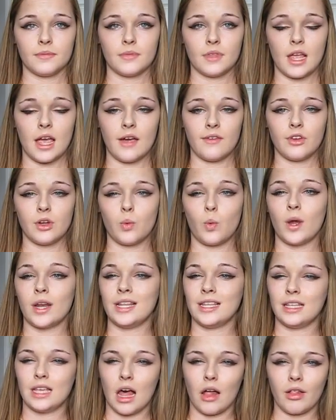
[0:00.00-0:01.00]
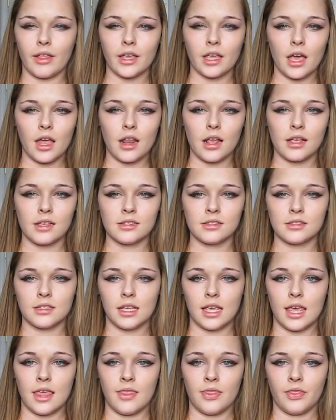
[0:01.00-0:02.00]
Everyone yelling at us
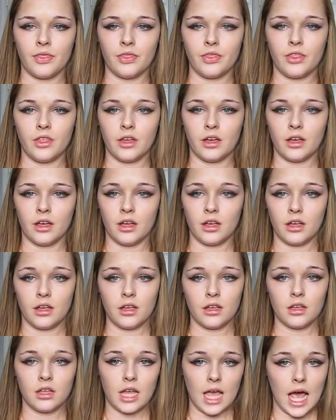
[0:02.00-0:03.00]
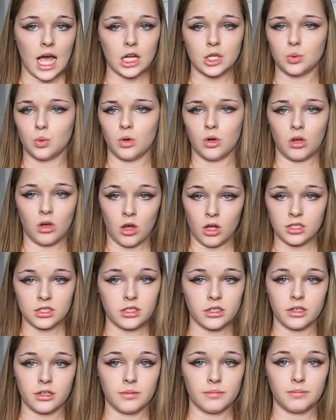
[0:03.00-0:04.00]
in the actual
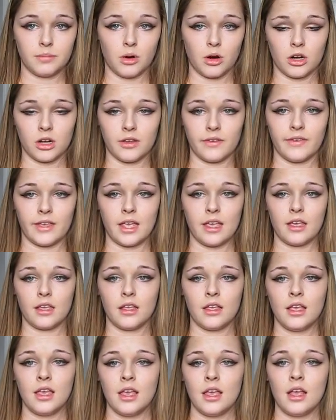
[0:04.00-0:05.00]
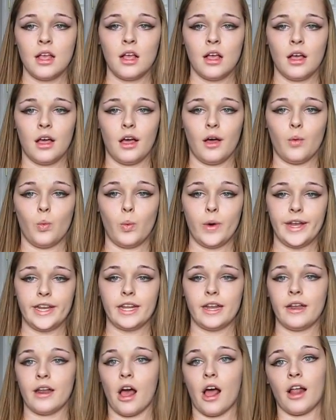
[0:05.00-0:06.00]
concert part of it, we
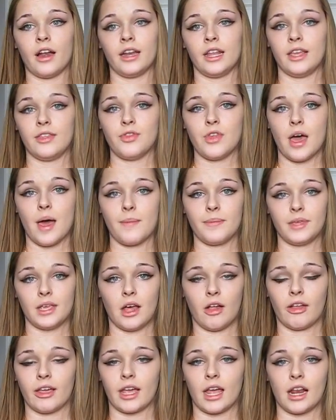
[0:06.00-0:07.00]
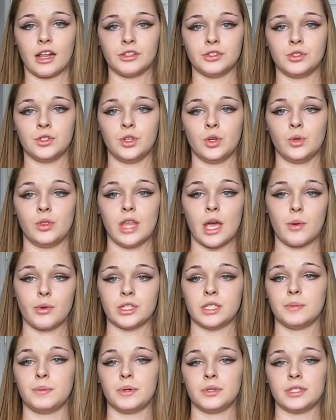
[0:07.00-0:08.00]
did not need them yelling at us too. They were
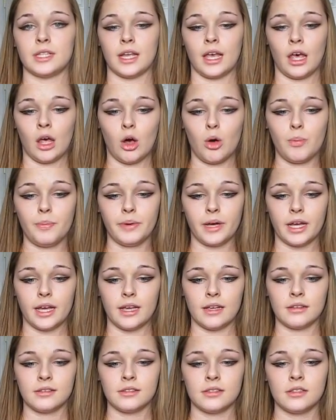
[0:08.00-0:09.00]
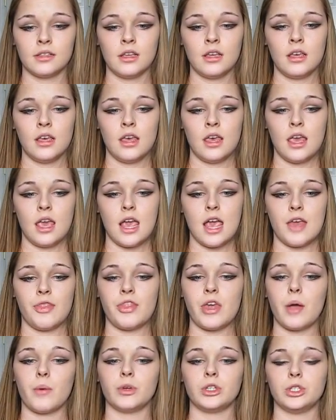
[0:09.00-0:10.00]
supposed to help us, and
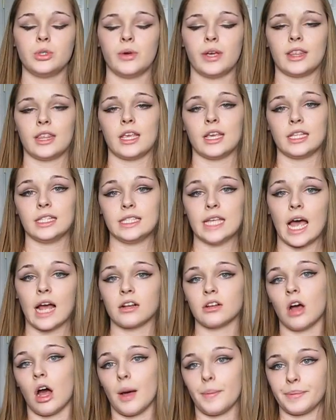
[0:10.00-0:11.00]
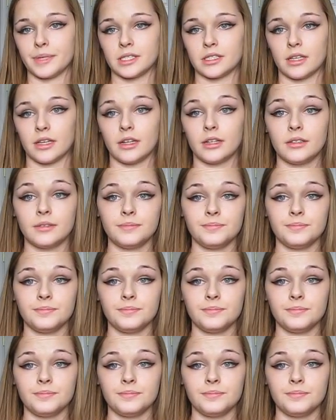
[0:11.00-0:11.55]
they were doing the exact opposite.